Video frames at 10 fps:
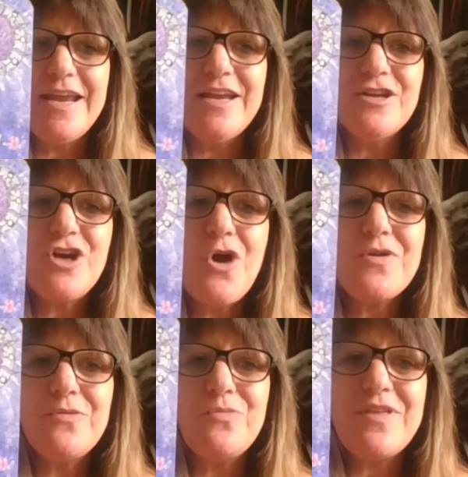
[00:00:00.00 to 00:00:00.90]

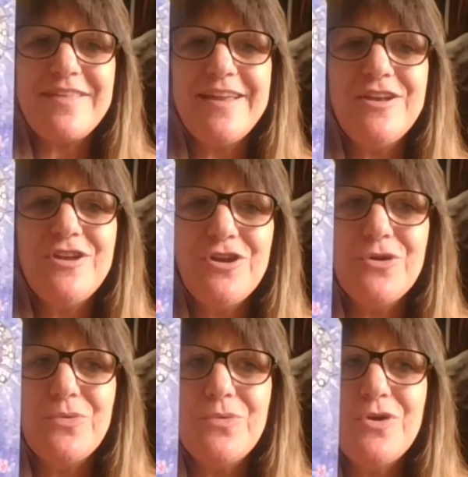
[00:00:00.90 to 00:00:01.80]
encoded within
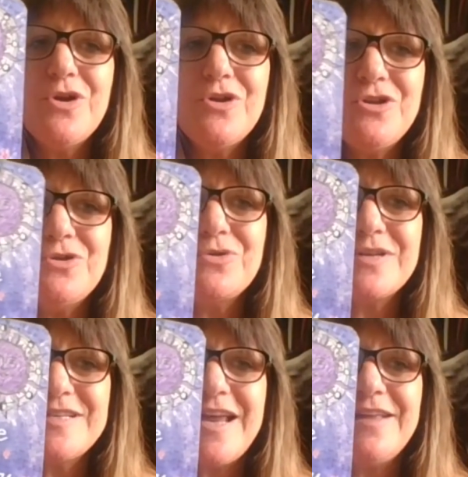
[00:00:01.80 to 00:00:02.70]
you. You
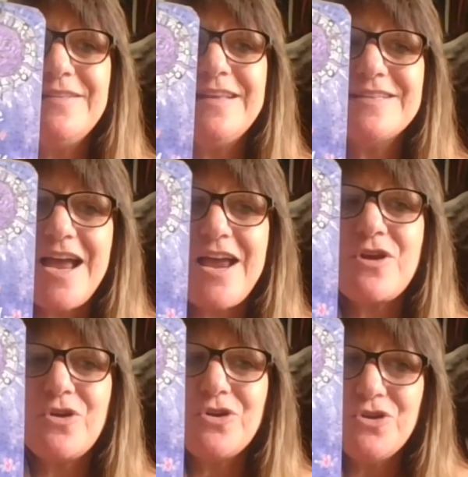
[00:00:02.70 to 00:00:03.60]
contain the
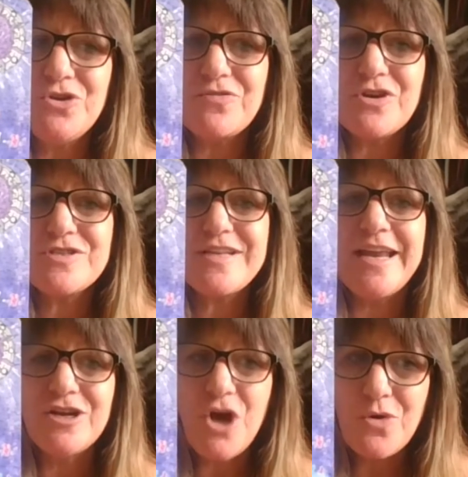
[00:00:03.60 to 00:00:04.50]
entire universe
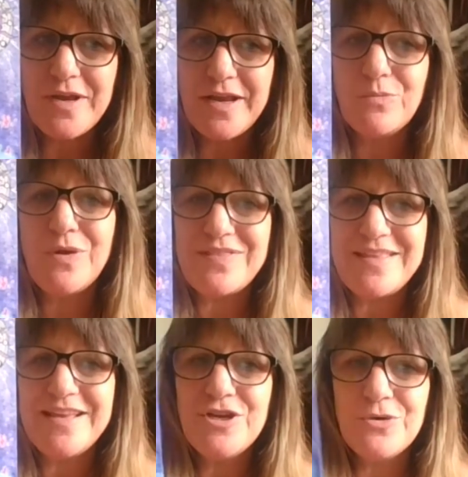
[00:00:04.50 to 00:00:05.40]
encoded
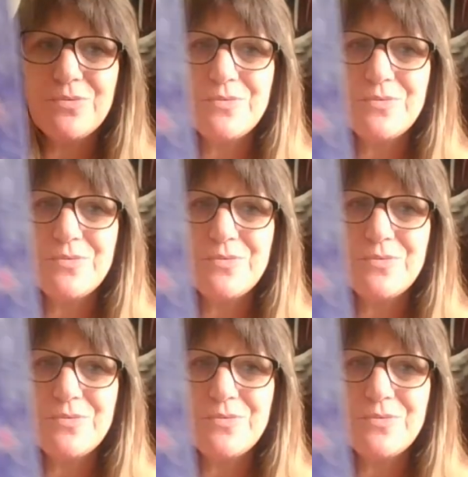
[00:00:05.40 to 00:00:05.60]
within you.